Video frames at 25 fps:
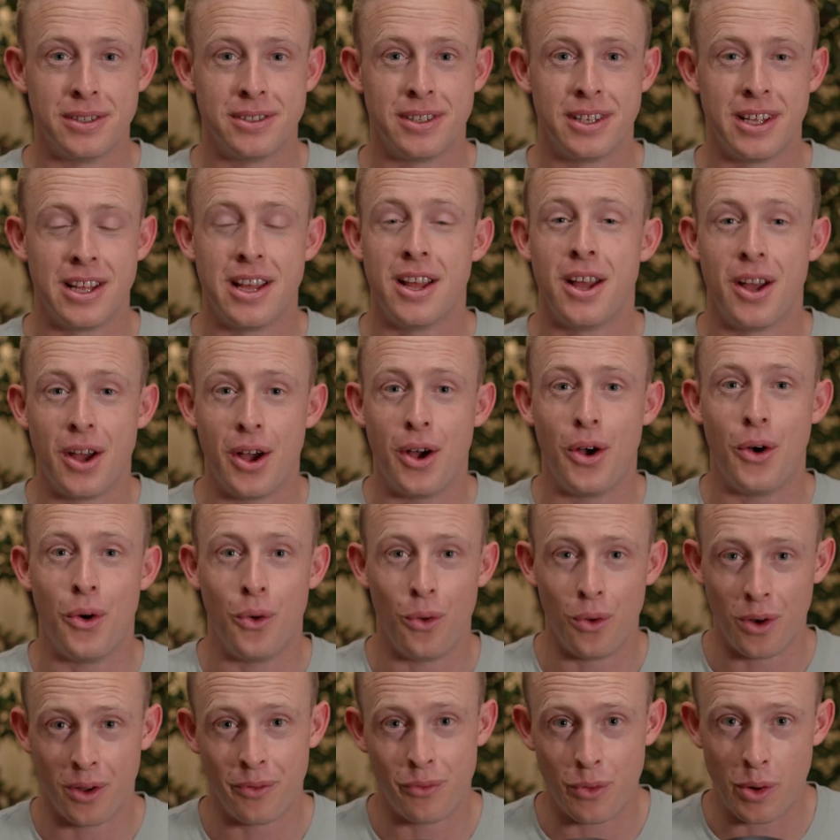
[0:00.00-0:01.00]
Well,
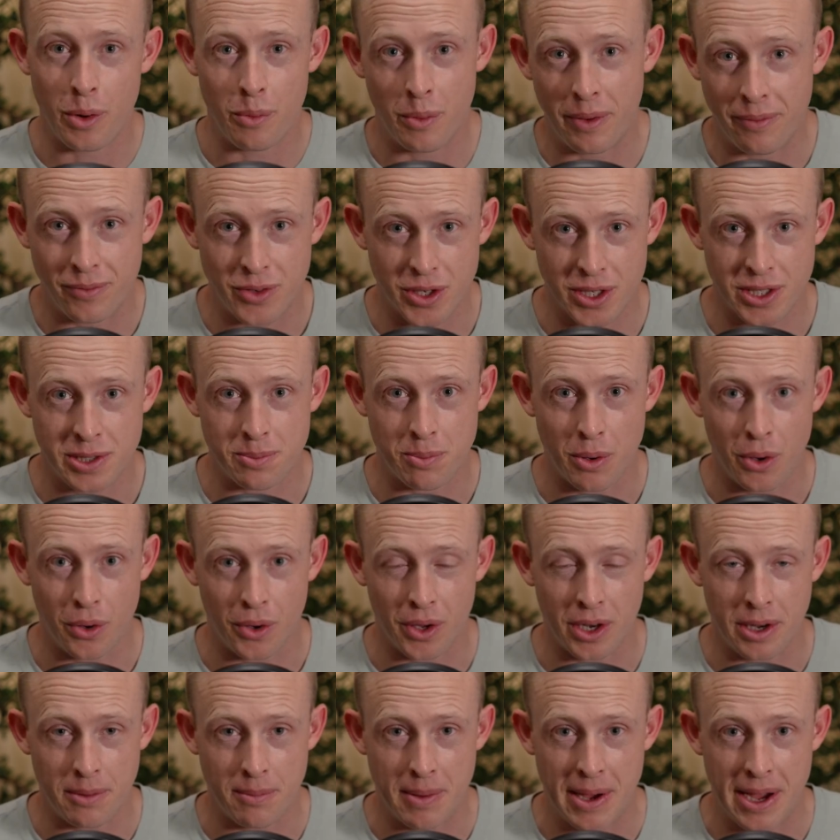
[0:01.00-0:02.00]
all of what we've just
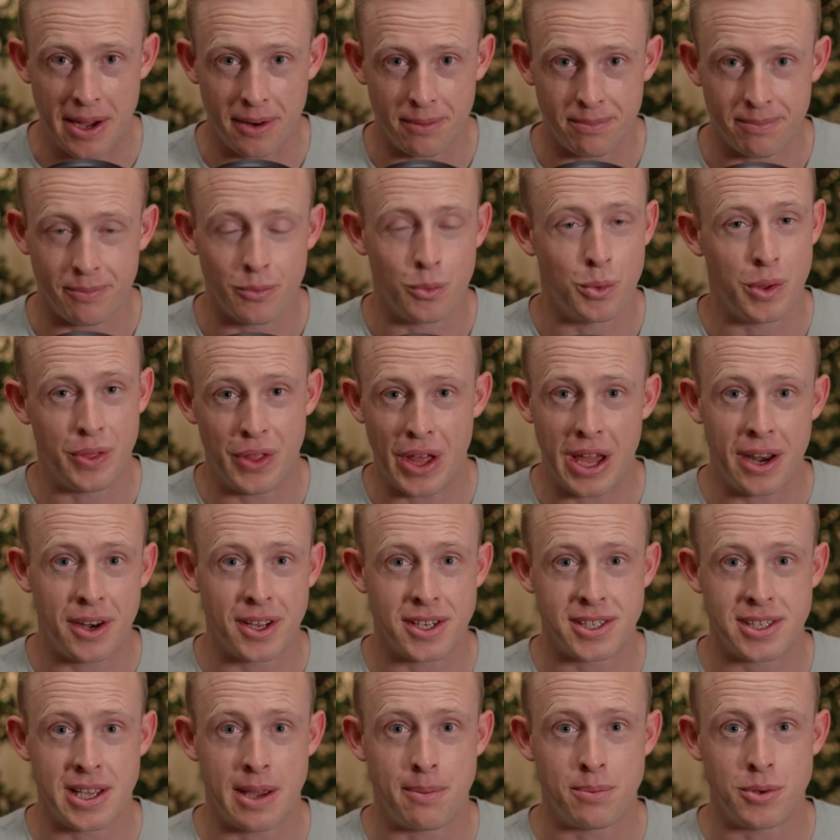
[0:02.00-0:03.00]
spoken about,
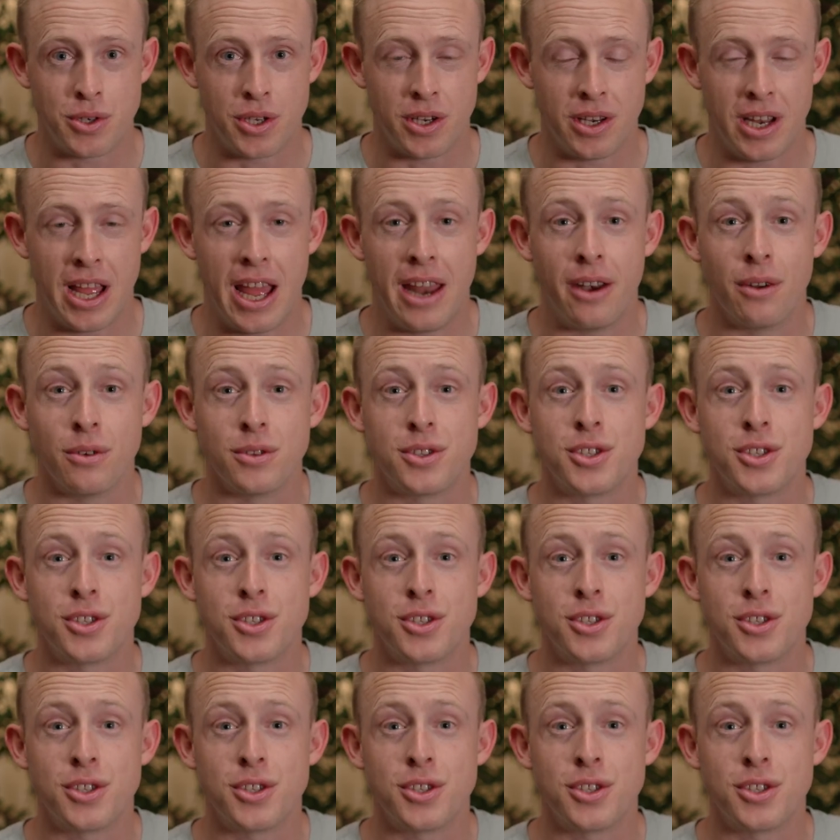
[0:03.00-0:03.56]
without exception.